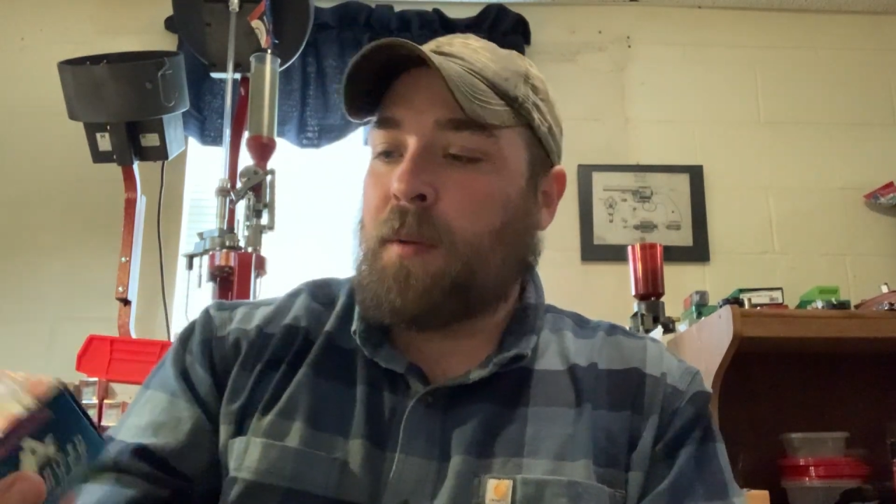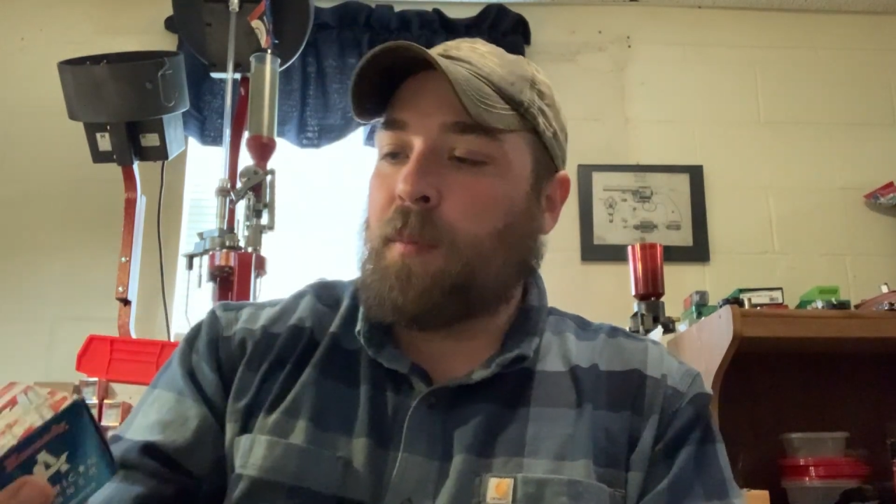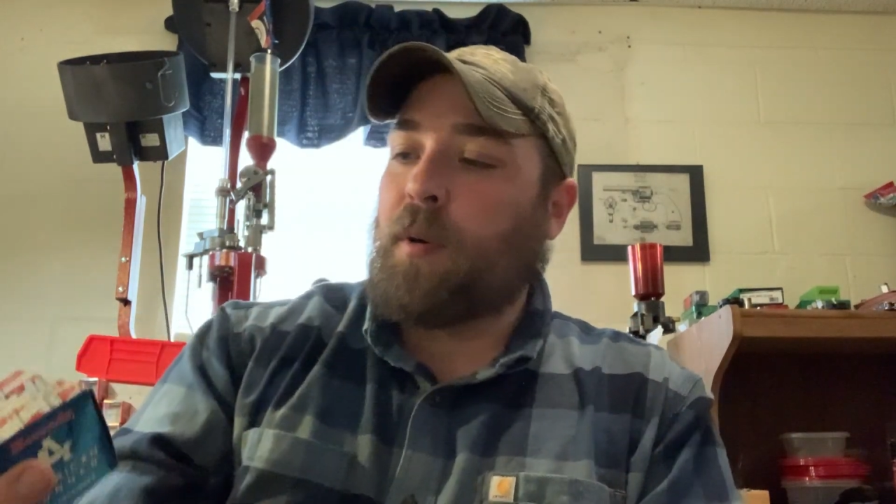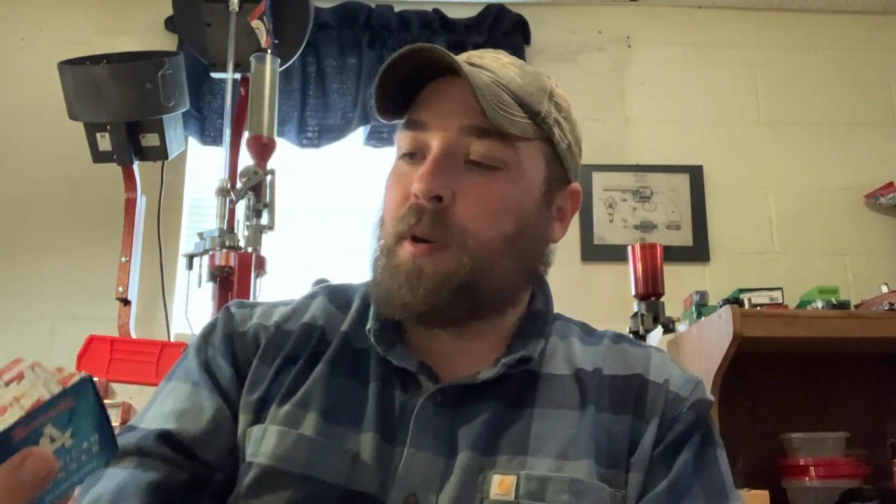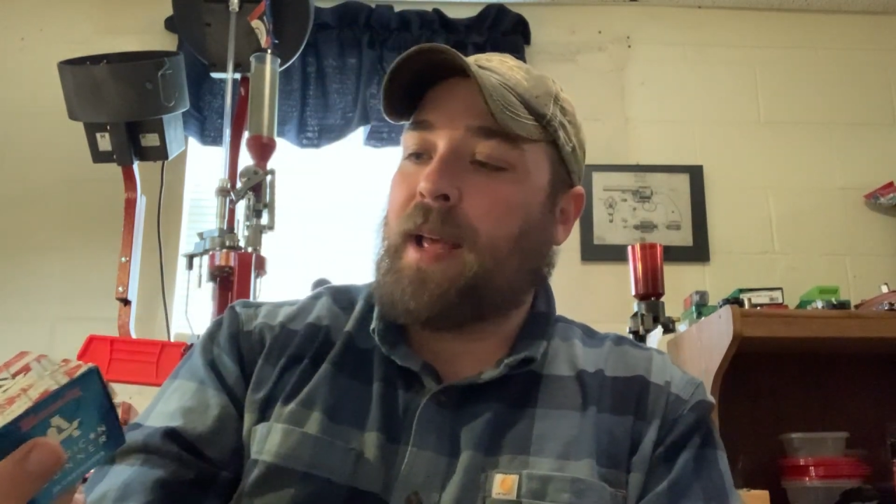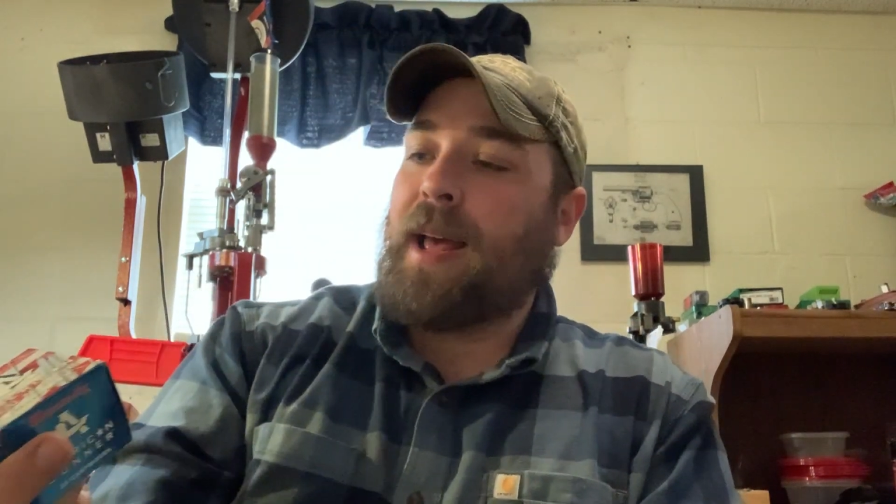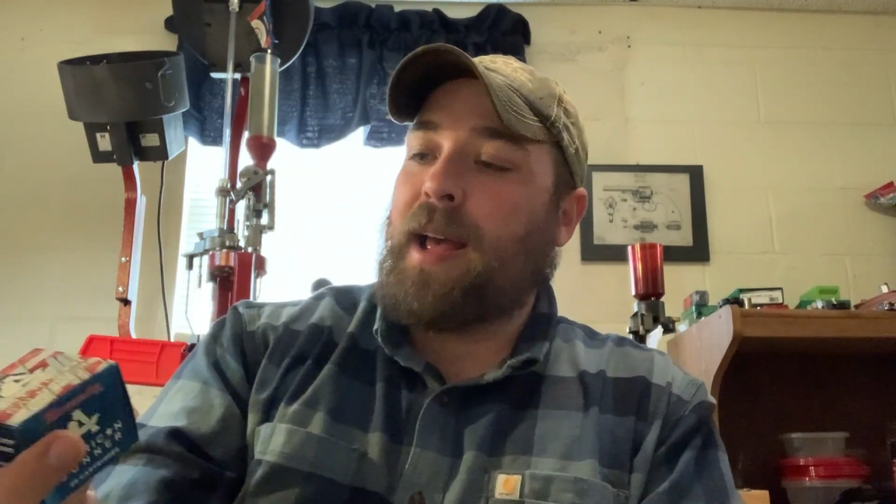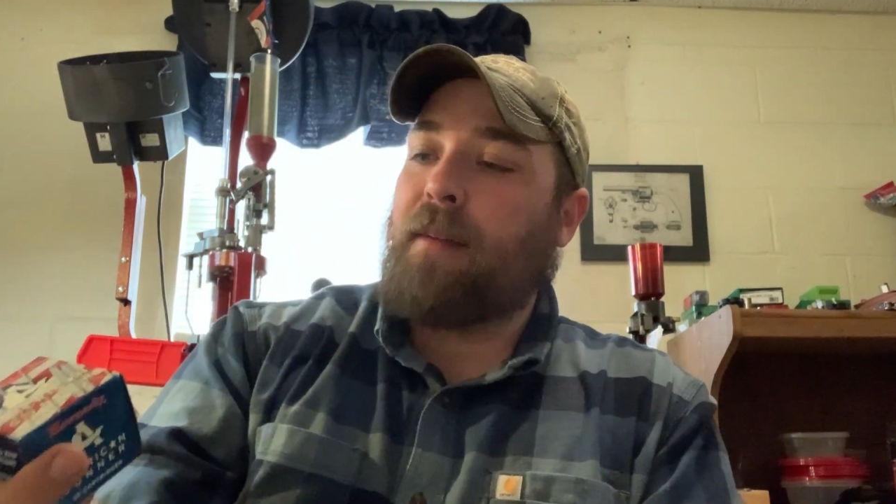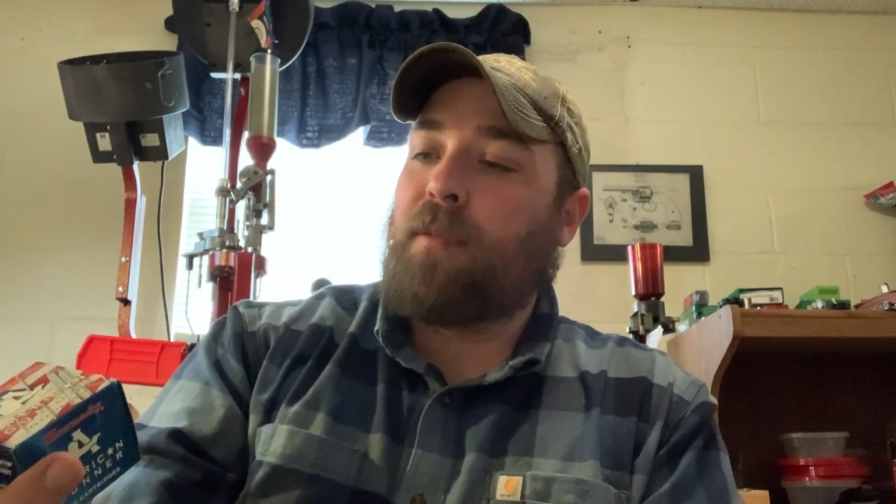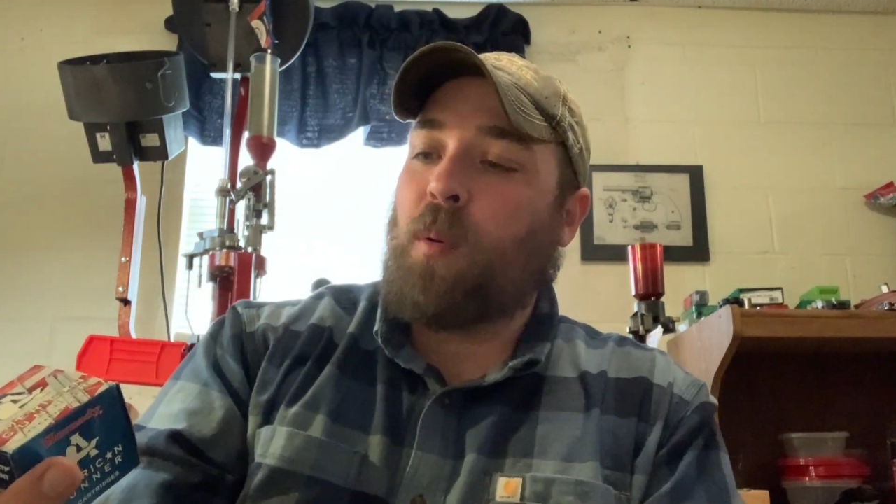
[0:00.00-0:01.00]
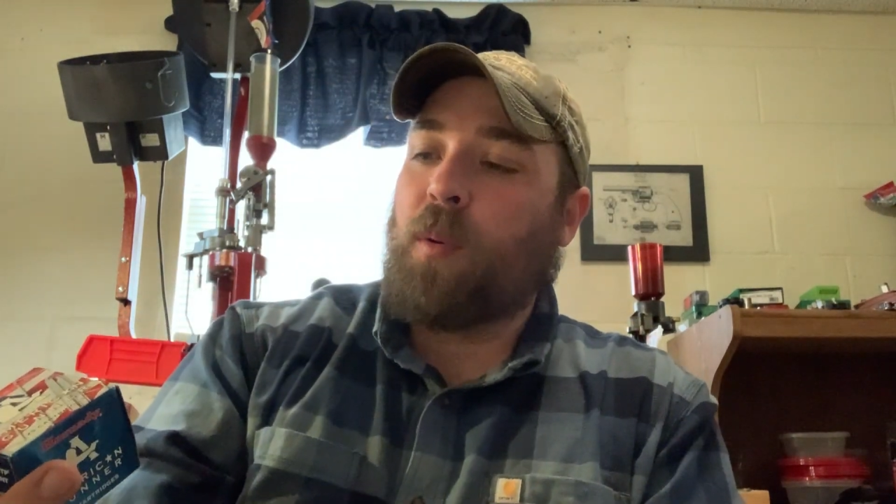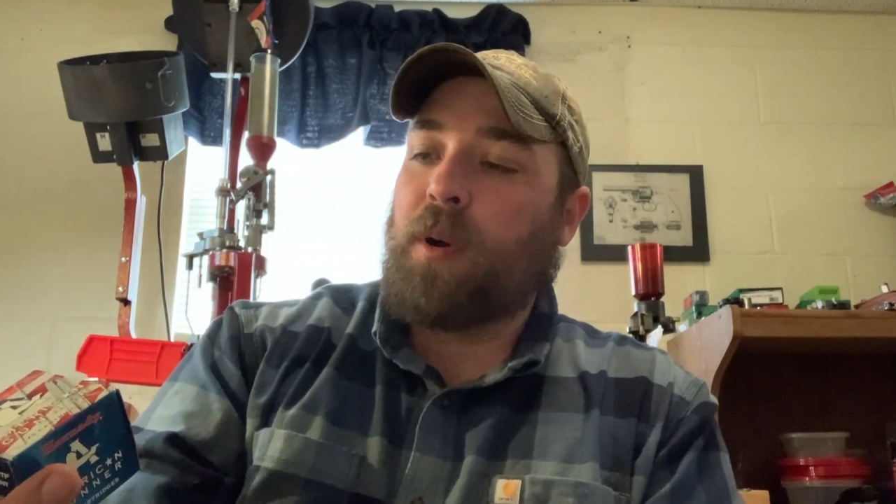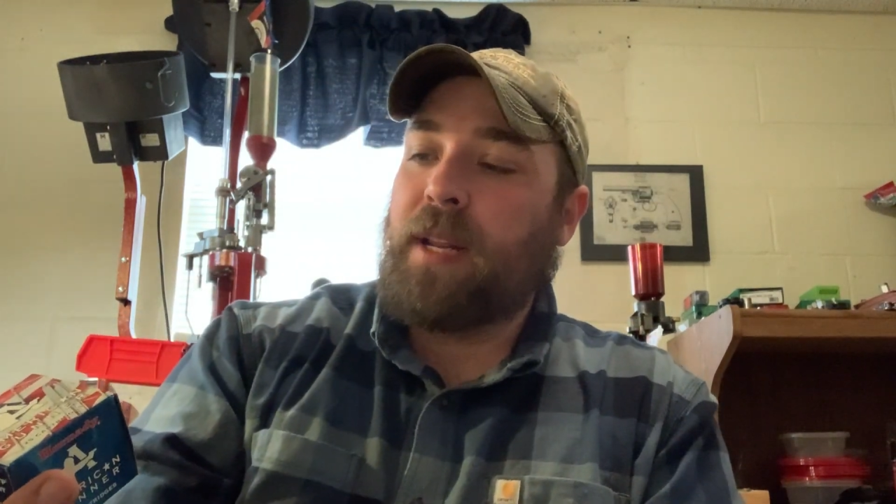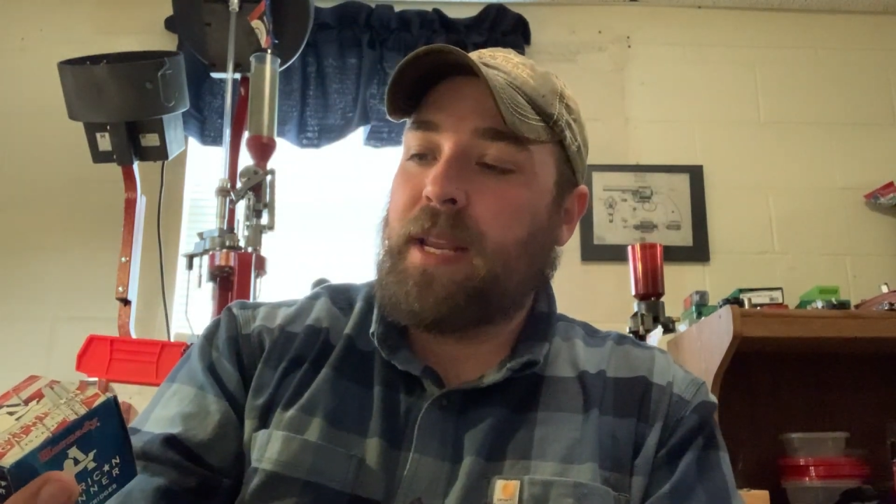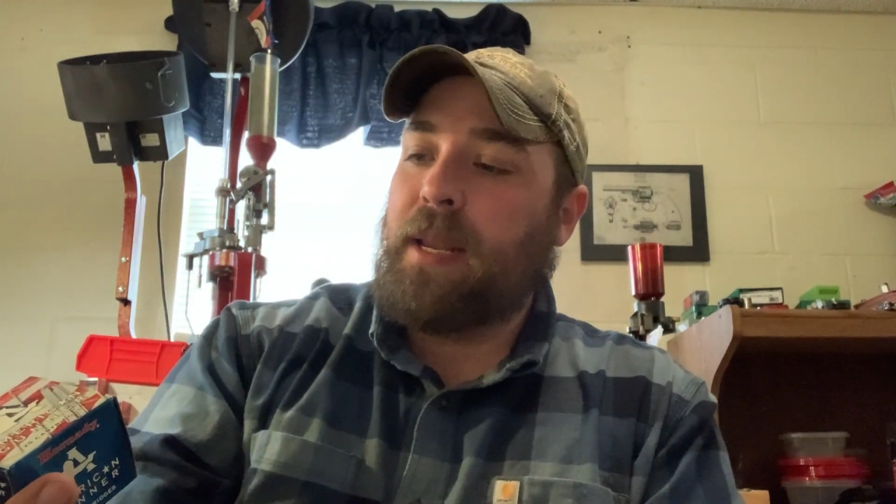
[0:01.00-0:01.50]
we're going to have
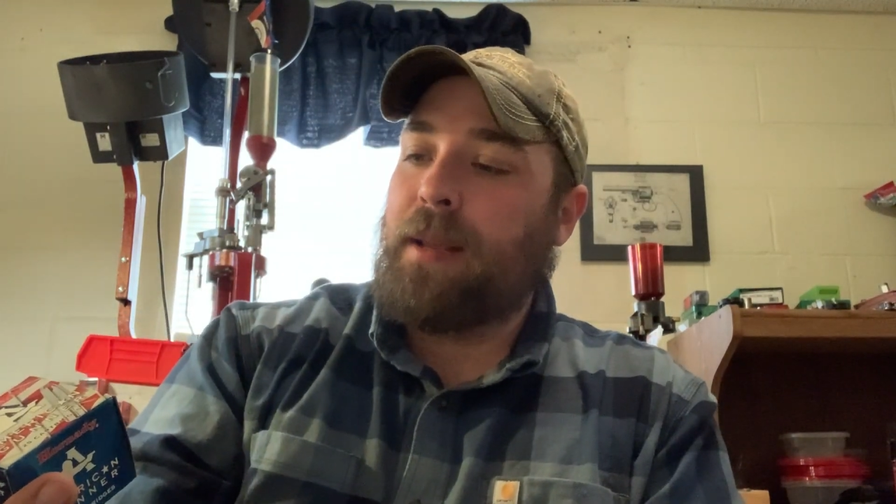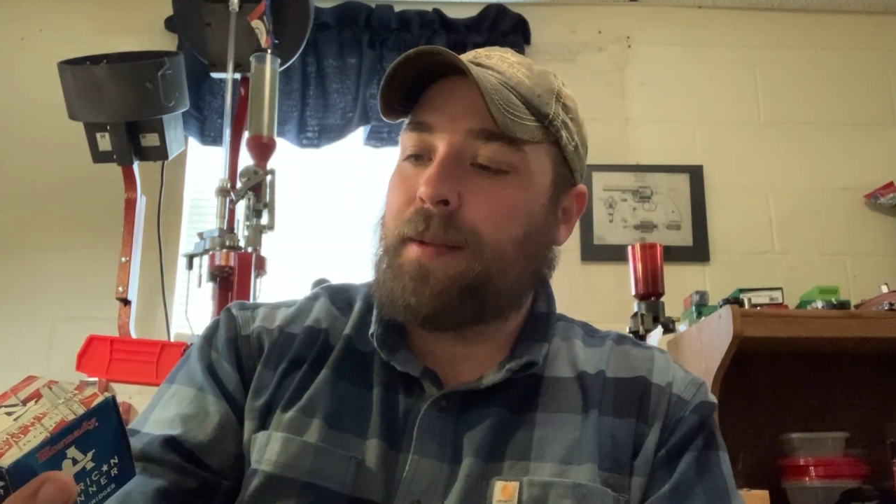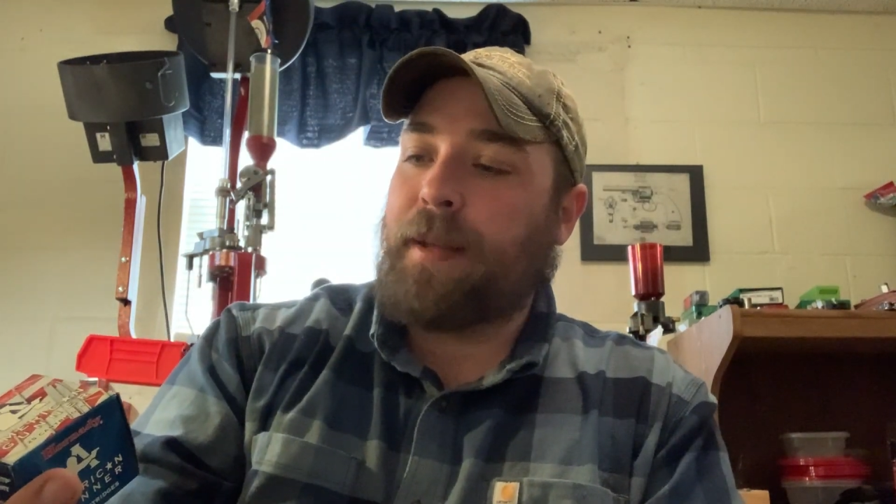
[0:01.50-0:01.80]
Hornady,